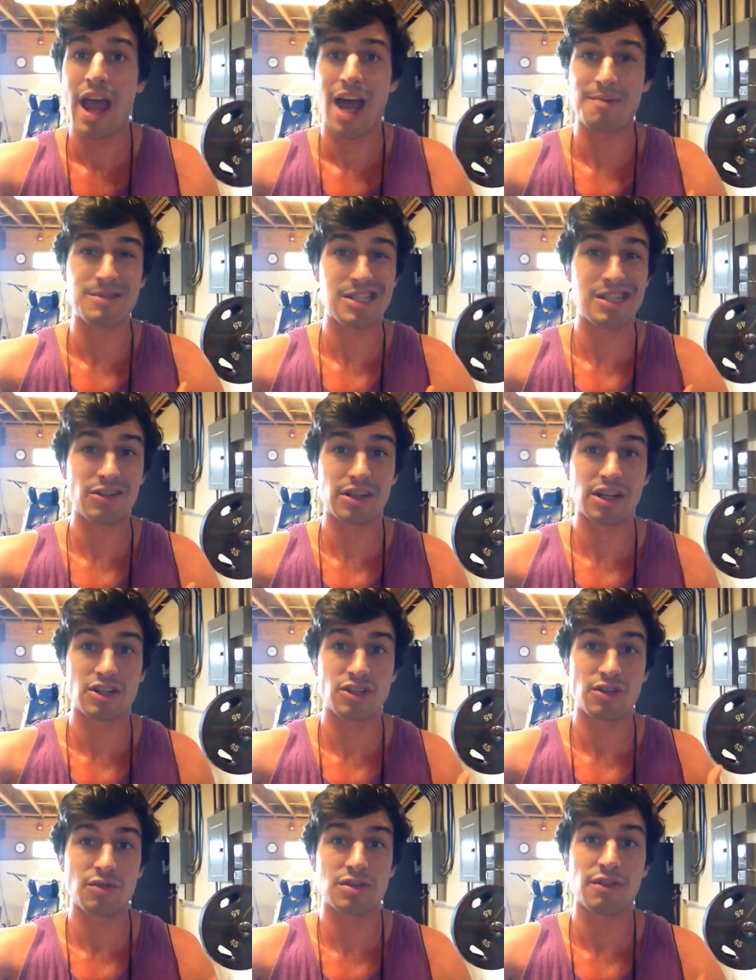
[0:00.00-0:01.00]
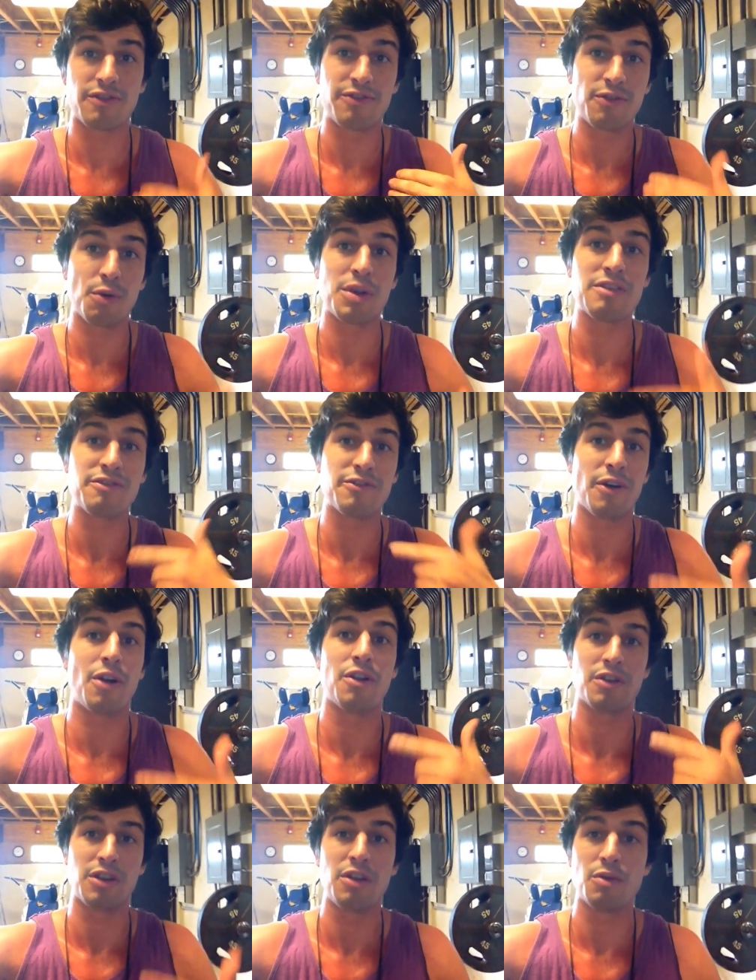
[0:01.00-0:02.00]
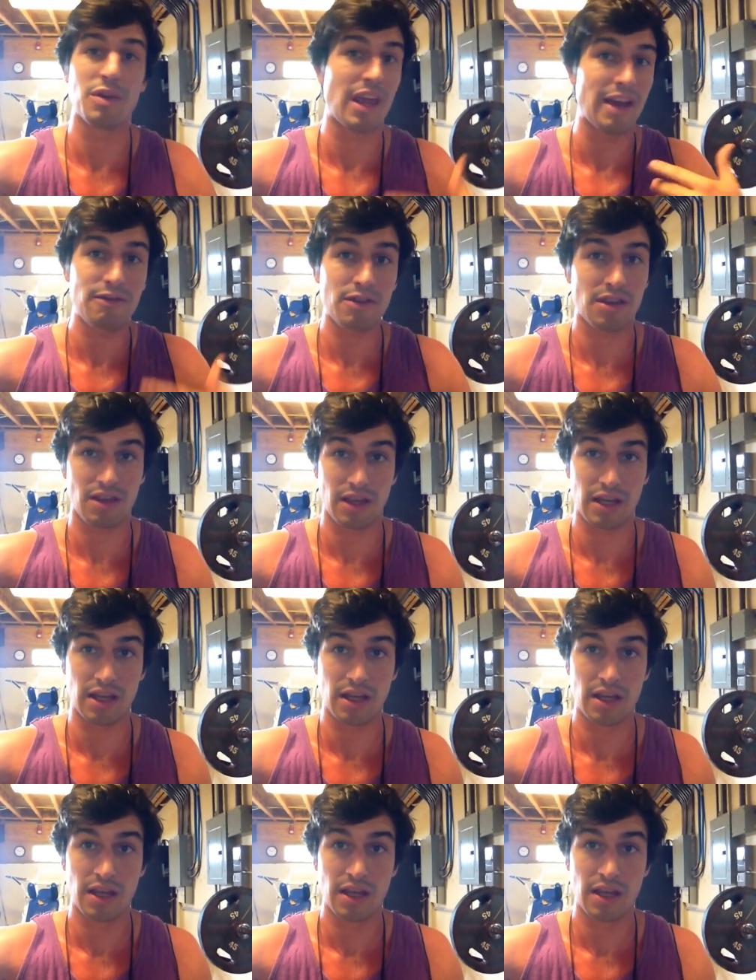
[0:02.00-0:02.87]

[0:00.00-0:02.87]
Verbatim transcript: I'm still going to choose to fully follow You with everything.